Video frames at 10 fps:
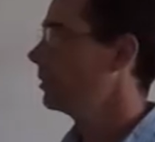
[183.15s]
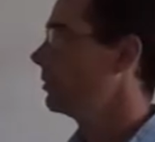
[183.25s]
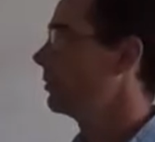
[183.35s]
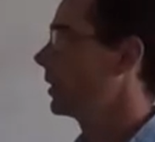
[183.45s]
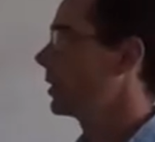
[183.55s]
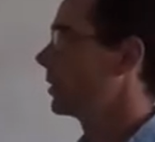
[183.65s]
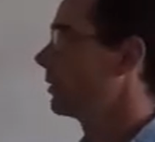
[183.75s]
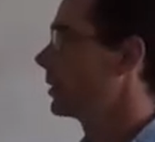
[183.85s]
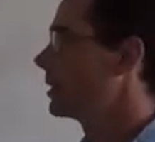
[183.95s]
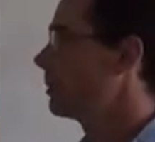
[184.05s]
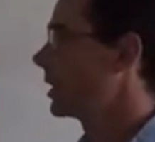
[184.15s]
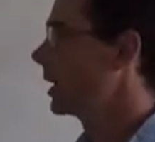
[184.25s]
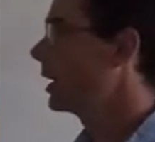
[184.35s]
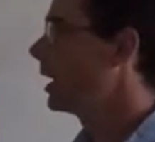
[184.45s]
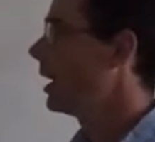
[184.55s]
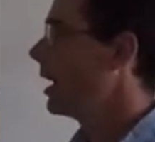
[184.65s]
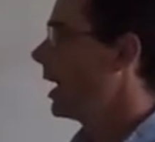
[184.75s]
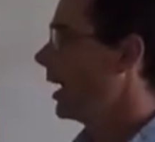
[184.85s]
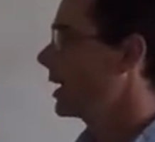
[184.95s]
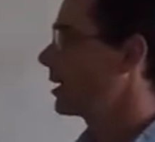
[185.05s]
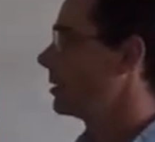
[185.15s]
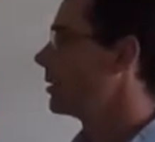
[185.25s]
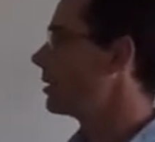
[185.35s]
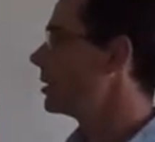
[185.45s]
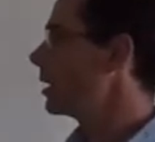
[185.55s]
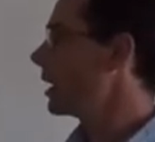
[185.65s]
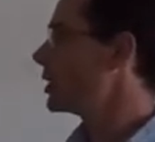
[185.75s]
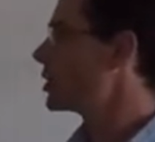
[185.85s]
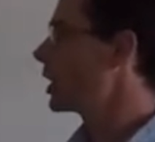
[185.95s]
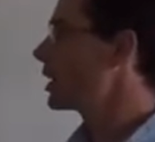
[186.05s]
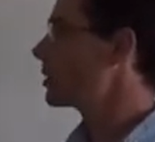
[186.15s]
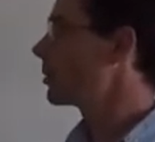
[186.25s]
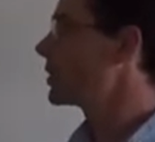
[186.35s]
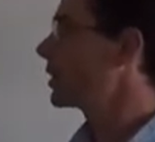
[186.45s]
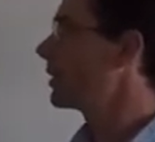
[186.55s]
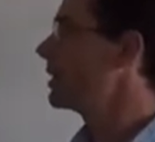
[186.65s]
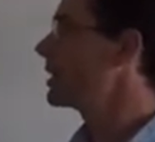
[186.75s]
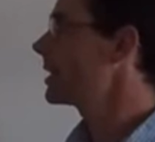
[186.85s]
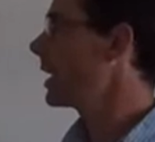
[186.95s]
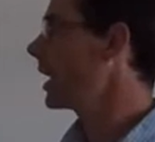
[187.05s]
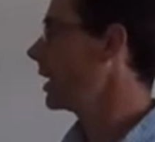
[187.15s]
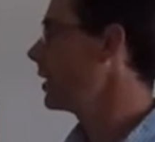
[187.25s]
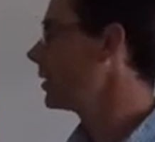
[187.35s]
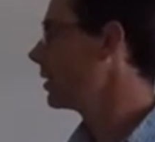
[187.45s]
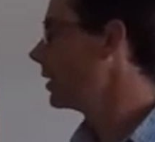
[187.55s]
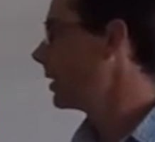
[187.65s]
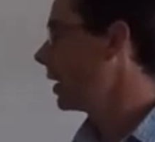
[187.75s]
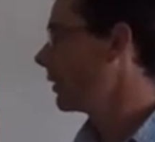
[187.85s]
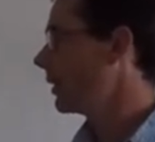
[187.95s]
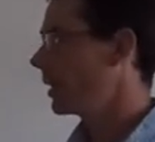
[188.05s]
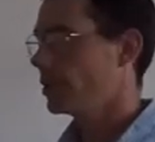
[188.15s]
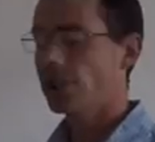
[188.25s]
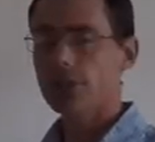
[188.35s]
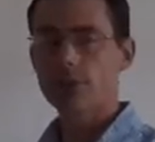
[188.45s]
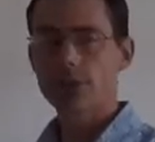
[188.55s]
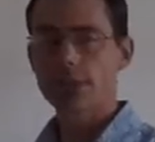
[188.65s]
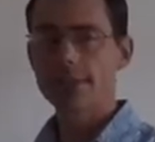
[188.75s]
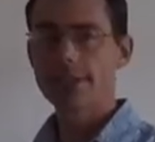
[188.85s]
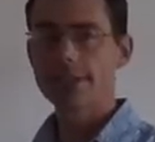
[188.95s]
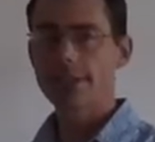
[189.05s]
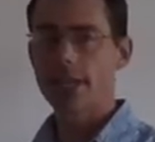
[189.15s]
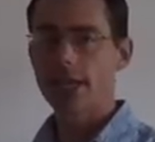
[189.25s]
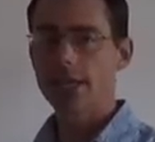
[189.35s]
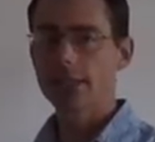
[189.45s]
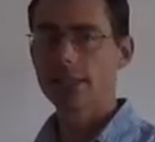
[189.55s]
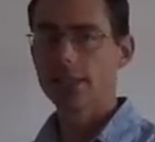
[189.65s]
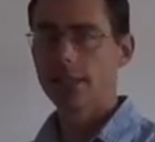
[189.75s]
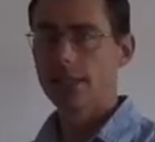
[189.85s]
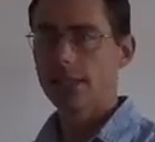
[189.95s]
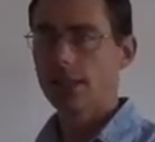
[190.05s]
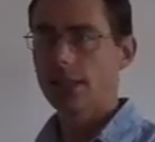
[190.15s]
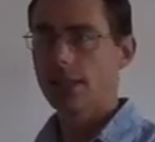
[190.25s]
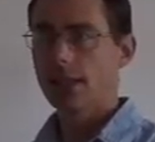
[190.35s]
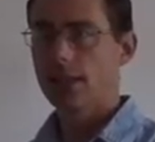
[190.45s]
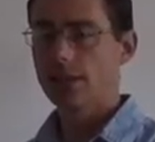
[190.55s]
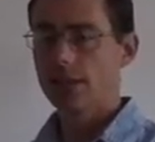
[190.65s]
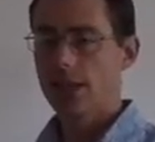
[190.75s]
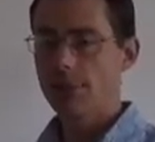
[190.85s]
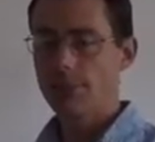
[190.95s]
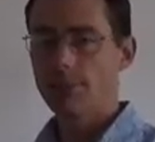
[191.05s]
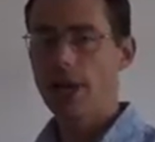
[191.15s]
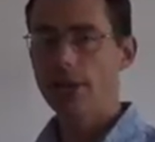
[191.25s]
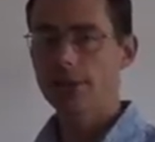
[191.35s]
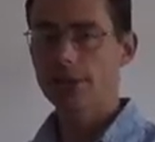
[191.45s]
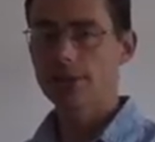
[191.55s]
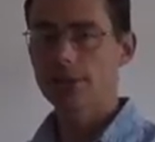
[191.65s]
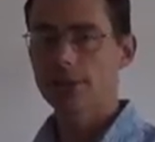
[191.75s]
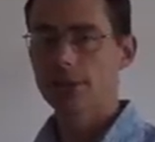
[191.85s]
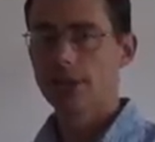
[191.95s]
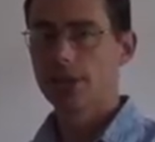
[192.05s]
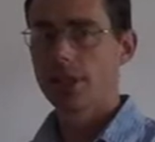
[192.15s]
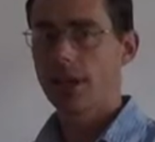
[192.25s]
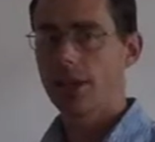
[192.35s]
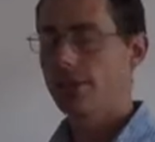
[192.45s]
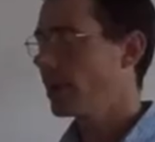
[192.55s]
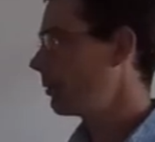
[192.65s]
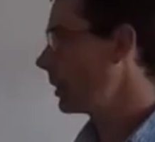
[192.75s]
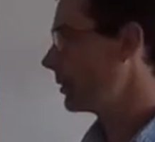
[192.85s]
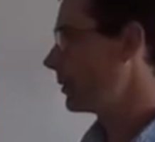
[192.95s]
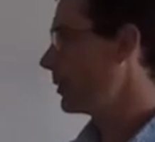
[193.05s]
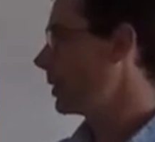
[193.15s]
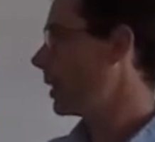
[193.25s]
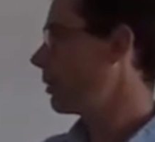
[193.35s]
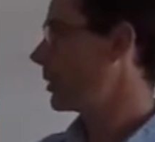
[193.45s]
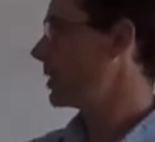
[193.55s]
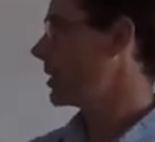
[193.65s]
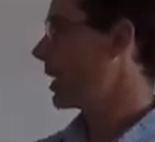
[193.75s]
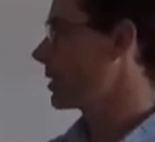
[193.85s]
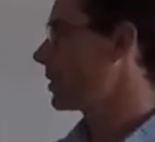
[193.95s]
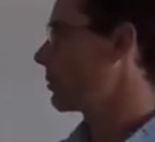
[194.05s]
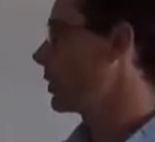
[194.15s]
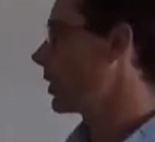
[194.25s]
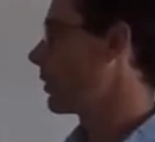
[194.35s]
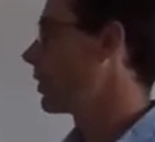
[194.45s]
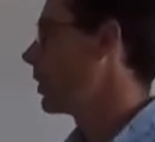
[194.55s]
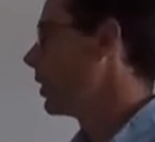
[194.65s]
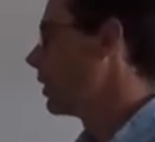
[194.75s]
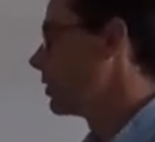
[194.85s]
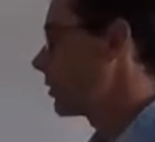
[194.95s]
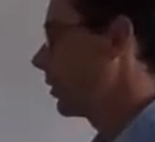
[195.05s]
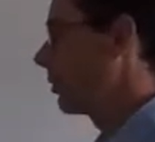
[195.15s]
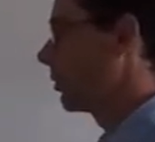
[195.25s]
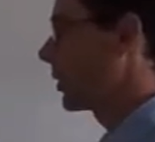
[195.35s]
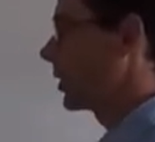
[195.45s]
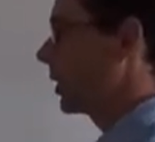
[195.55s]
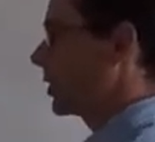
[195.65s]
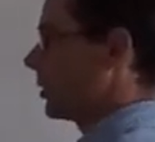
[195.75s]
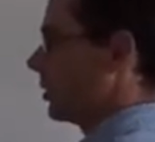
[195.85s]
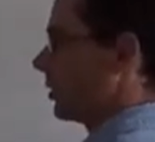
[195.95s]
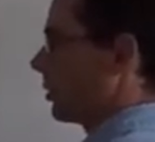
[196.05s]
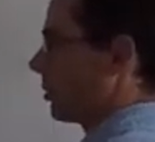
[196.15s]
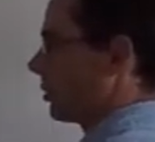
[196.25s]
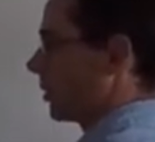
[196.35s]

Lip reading: figuratively speaking. I can adjust what's on this side, and then adjust what's on this side, and keep it balanced, and then I'll be able to figure out what this x is worth. So we're going to